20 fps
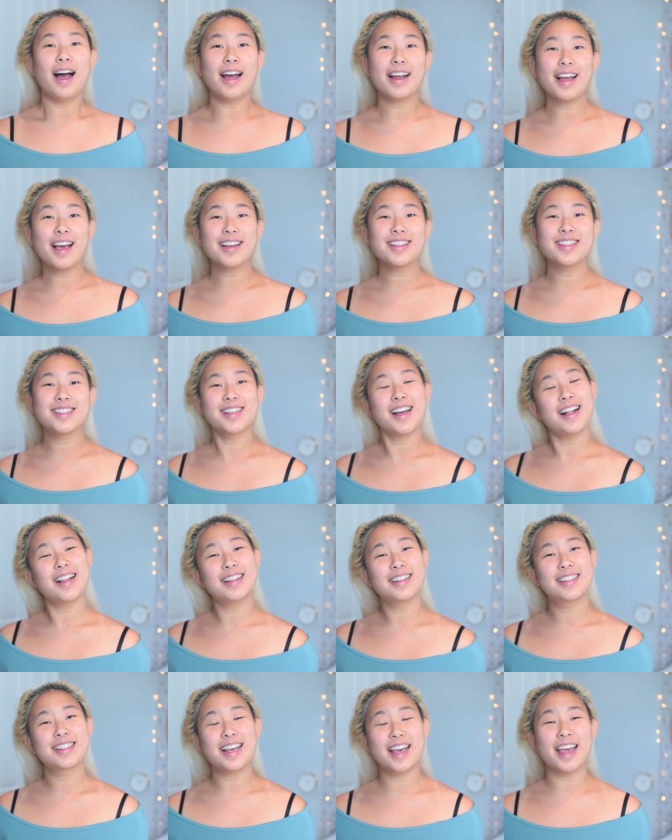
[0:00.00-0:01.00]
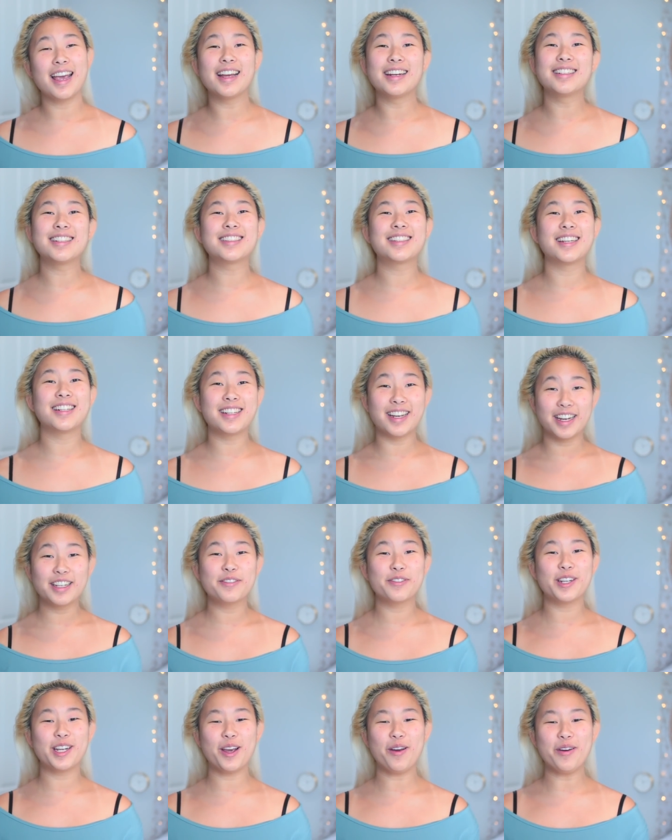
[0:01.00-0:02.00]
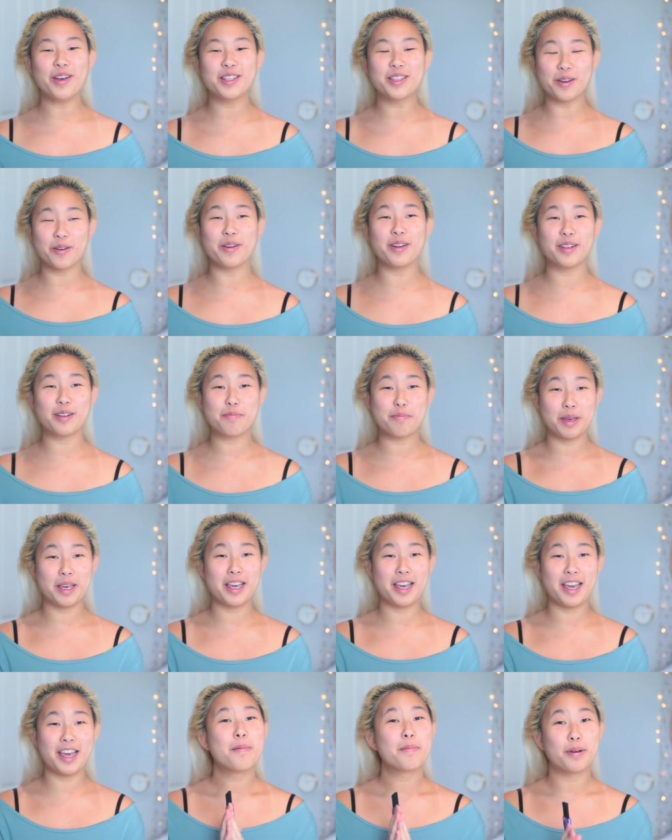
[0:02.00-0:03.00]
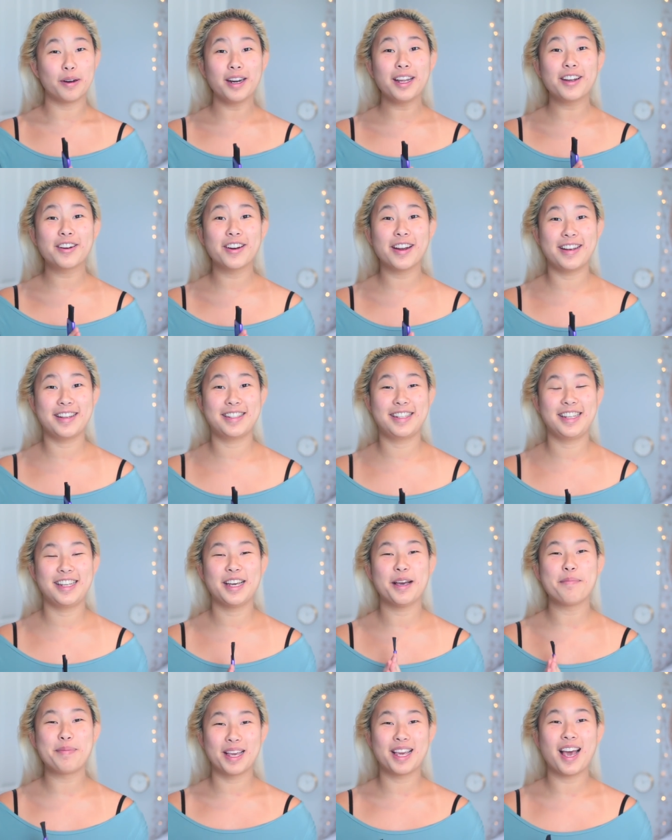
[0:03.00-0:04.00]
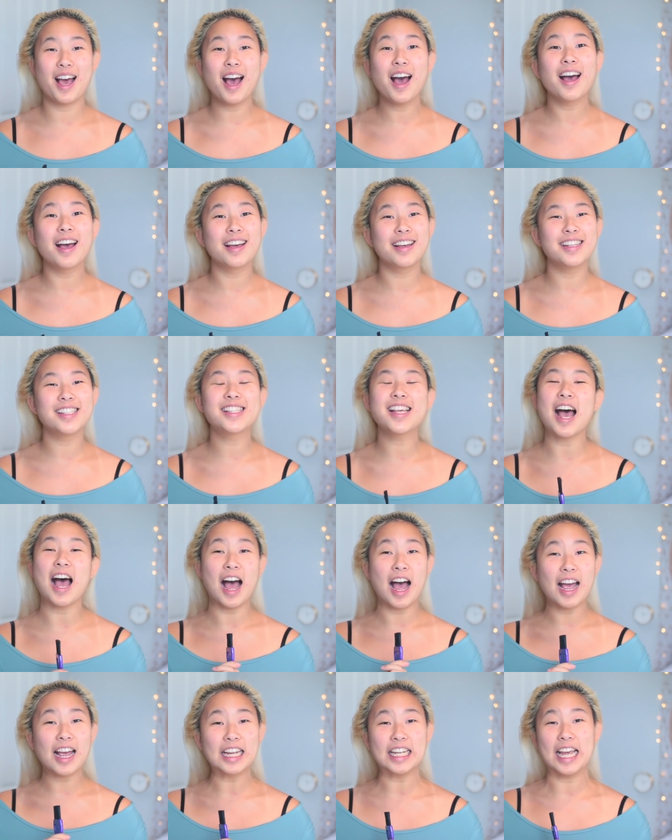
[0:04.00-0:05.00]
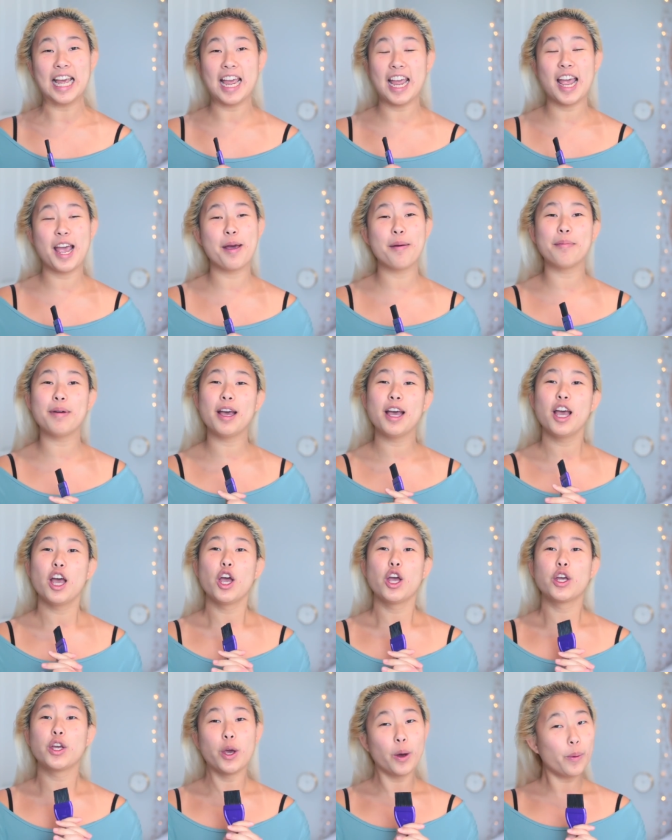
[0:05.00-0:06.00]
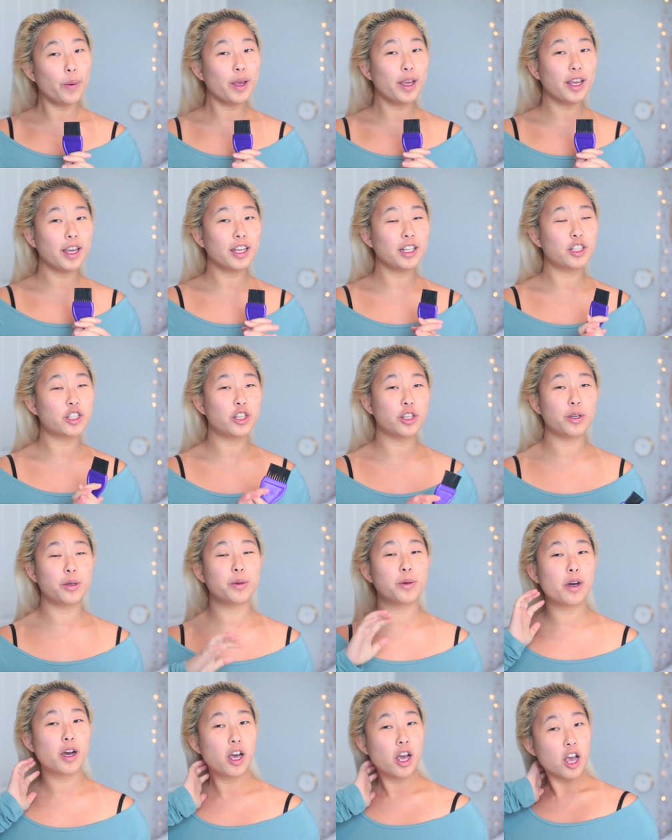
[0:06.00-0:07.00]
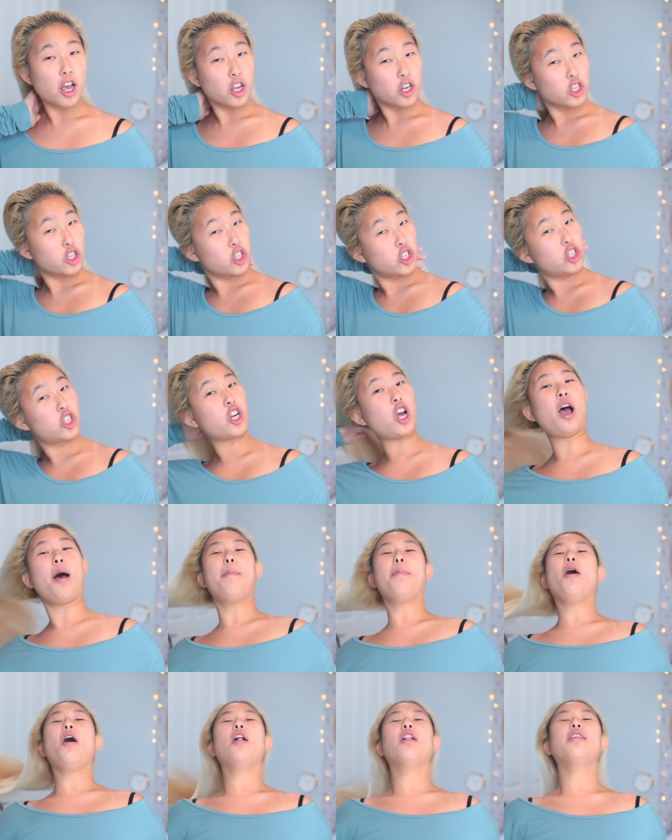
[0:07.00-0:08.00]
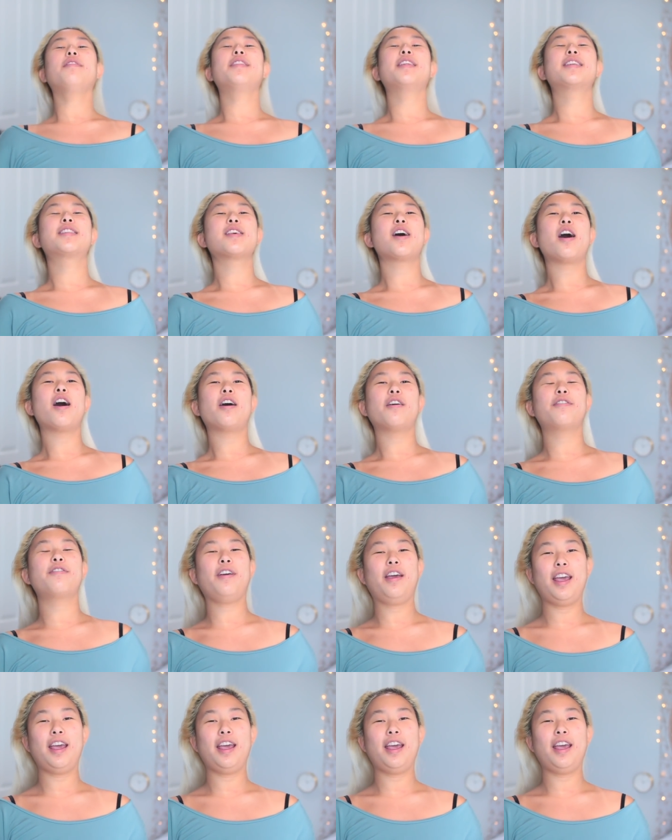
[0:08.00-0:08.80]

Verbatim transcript: Hi guys, it's Alex and today's video is going to be pretty crazy because I am going to chop all of this off